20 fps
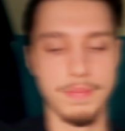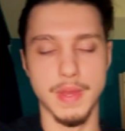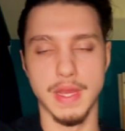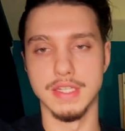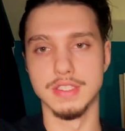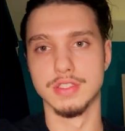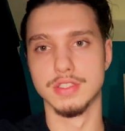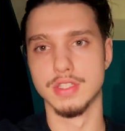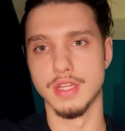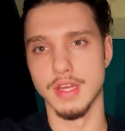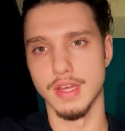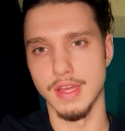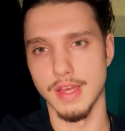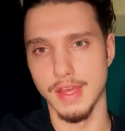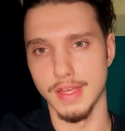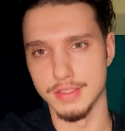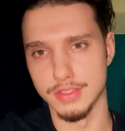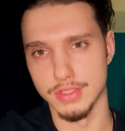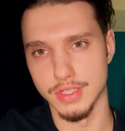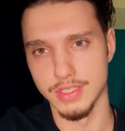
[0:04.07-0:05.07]
Best
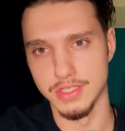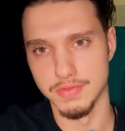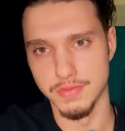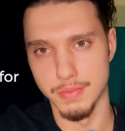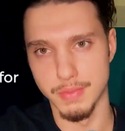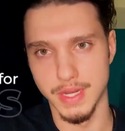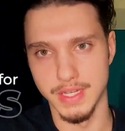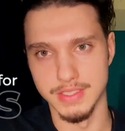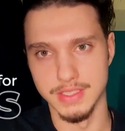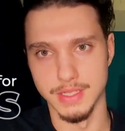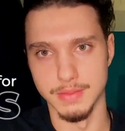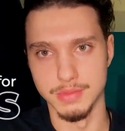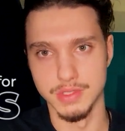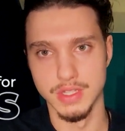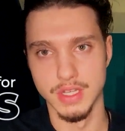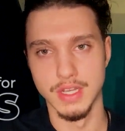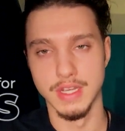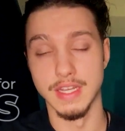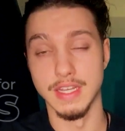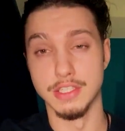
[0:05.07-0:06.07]
exercise for biceps
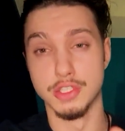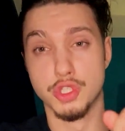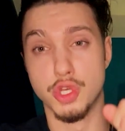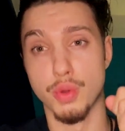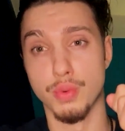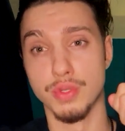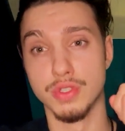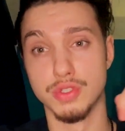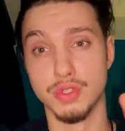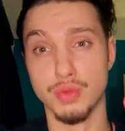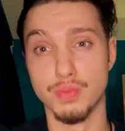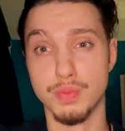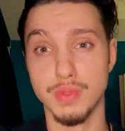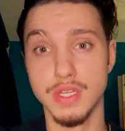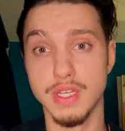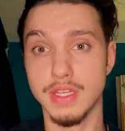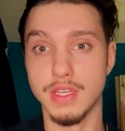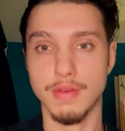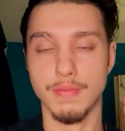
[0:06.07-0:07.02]
is going to be